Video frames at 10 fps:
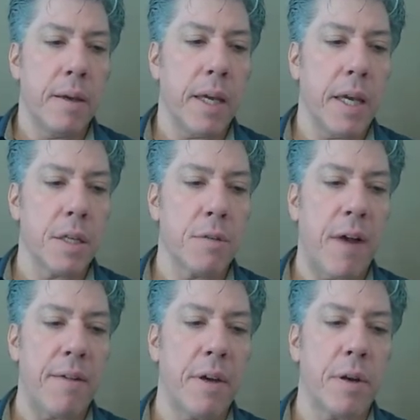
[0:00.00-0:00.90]
is
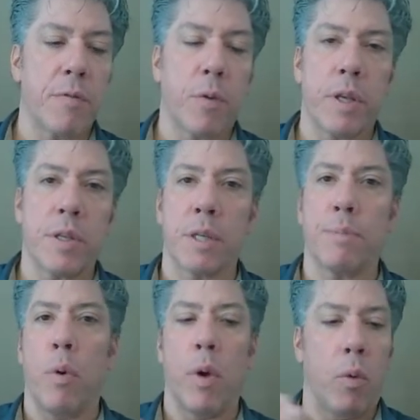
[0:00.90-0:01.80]

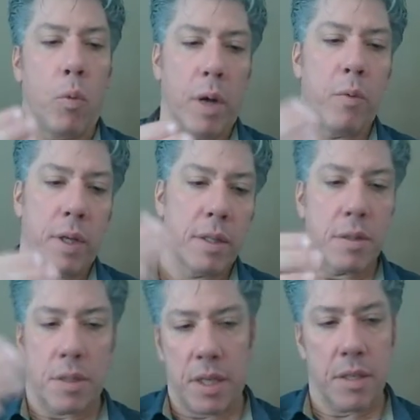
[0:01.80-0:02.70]

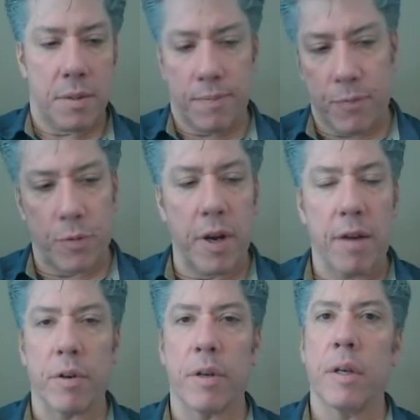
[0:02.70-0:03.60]
546.116
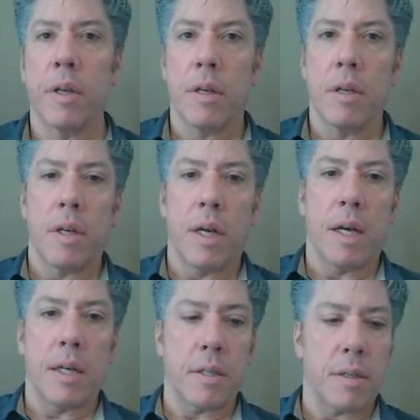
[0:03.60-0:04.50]
forever
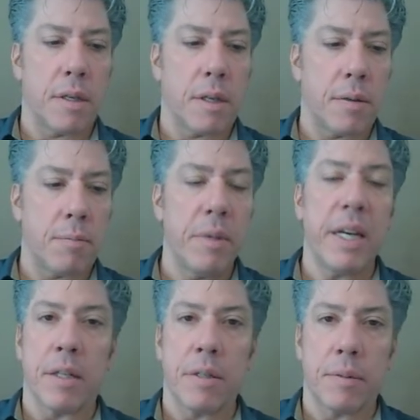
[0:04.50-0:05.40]
uh, uh,
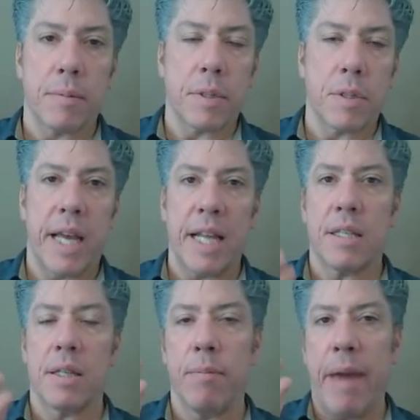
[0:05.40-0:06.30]
minutes. So
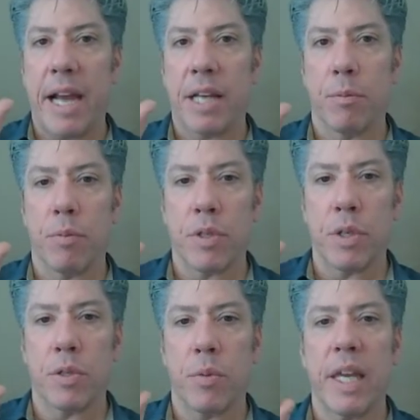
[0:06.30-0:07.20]
that's the maximum
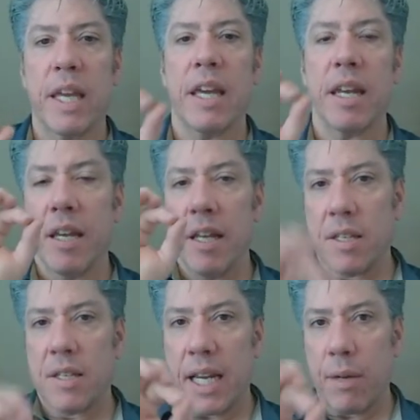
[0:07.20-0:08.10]
precision. So we can get
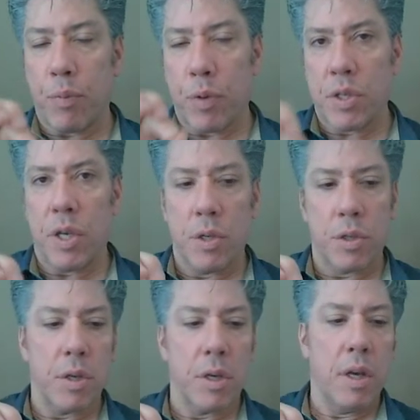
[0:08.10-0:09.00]
second
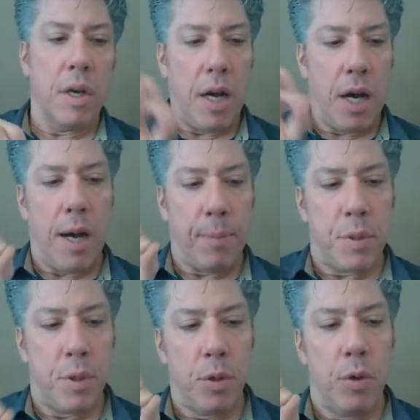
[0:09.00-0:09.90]
precision up
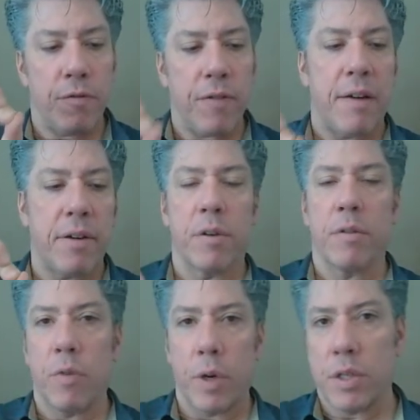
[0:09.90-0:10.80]
to
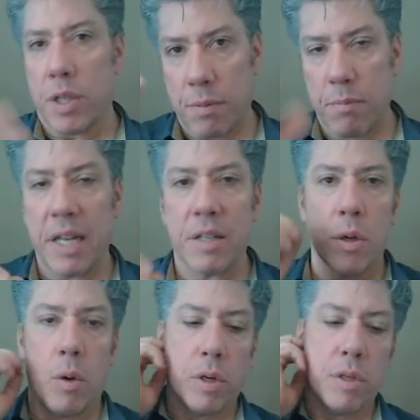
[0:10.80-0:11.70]
546
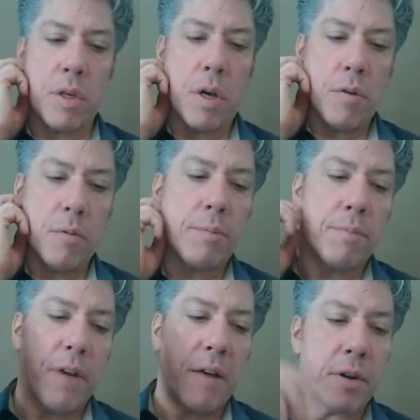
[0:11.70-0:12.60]
minutes or so, well,
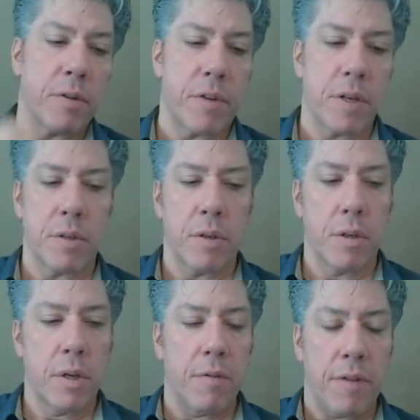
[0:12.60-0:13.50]

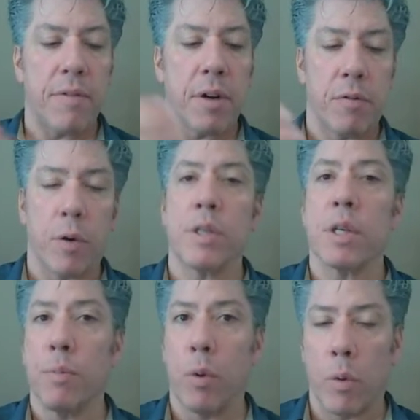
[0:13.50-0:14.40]

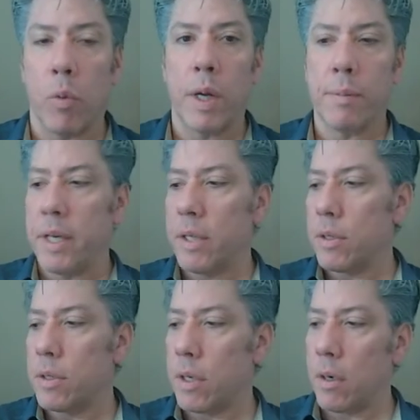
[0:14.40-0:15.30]
546.1 minutes
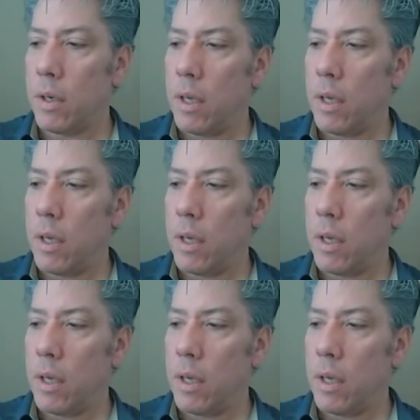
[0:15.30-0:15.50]
or so.